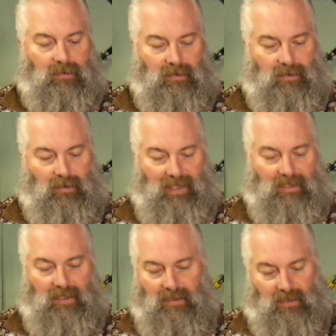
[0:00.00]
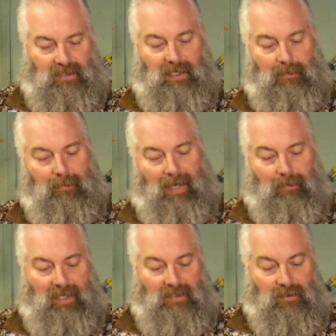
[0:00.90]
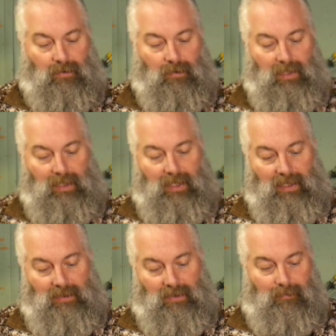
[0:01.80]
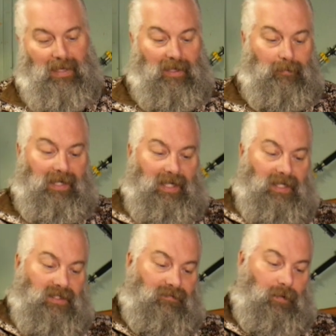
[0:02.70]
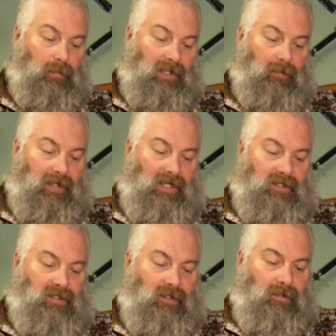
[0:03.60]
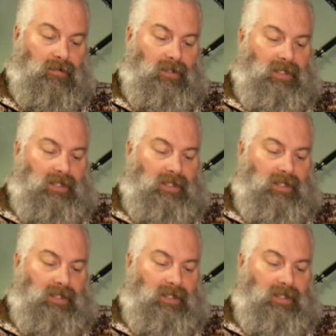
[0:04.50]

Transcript: Doesn't get in my way, so it doesn't bother me. I guess if you really wanted to,